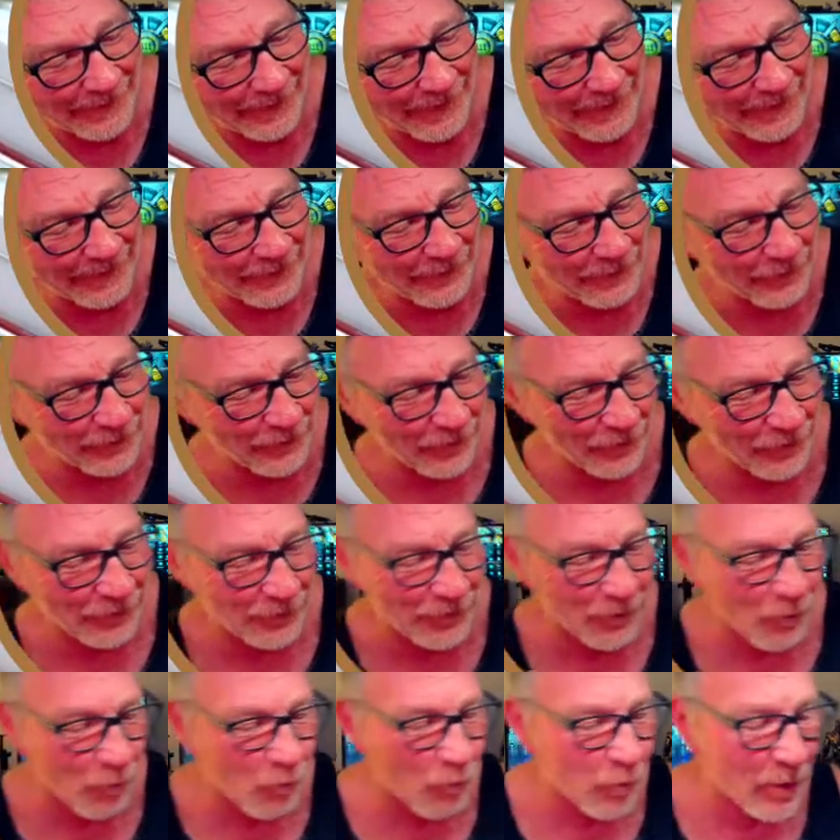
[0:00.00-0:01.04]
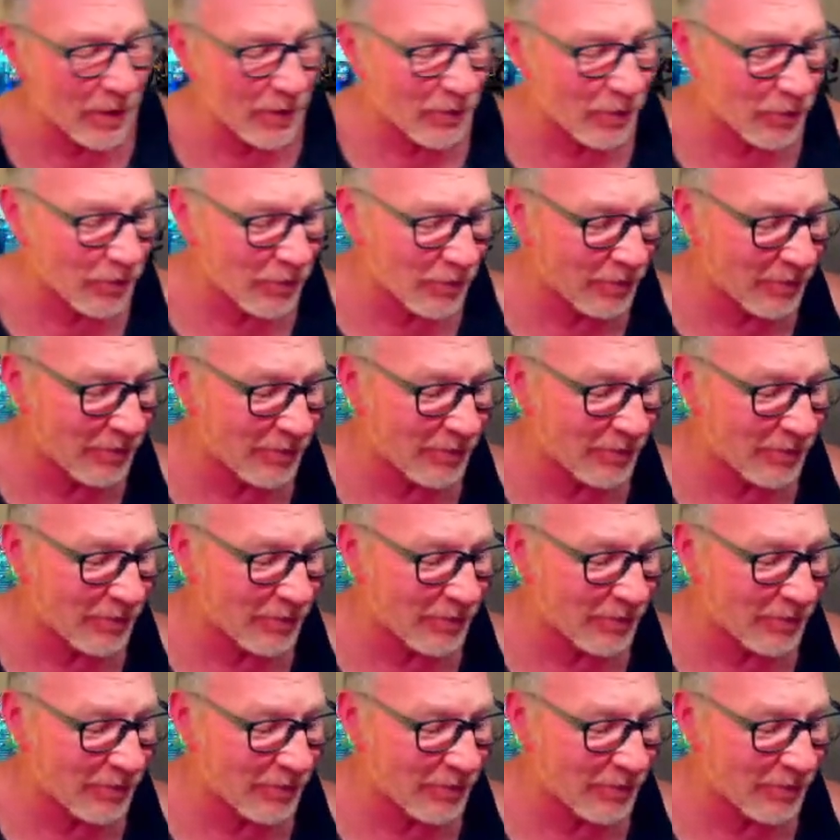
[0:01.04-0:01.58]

It's just a weird,